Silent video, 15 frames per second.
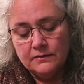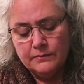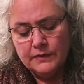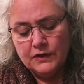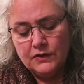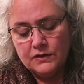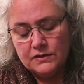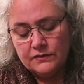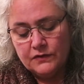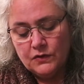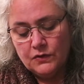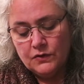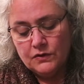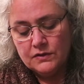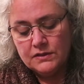because of
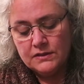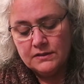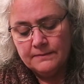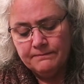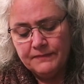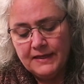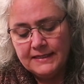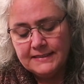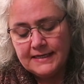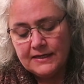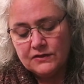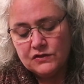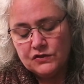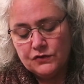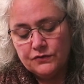course, that's
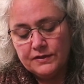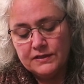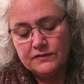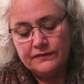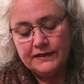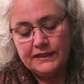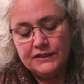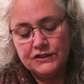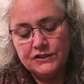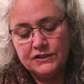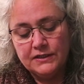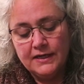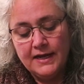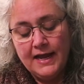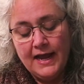how stories finish.
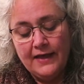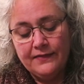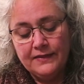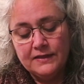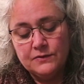And